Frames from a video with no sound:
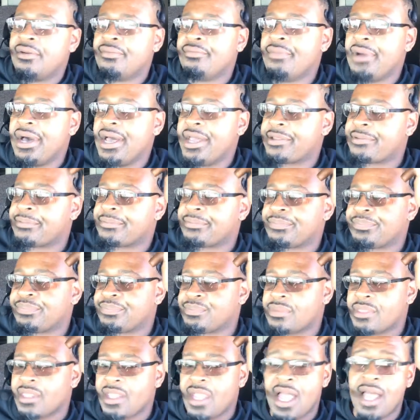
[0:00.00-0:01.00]
But
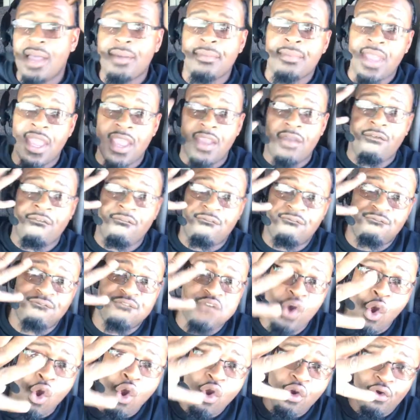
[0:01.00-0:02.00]
I made
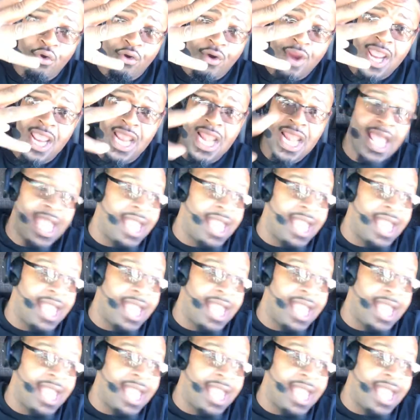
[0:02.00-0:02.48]
4 grand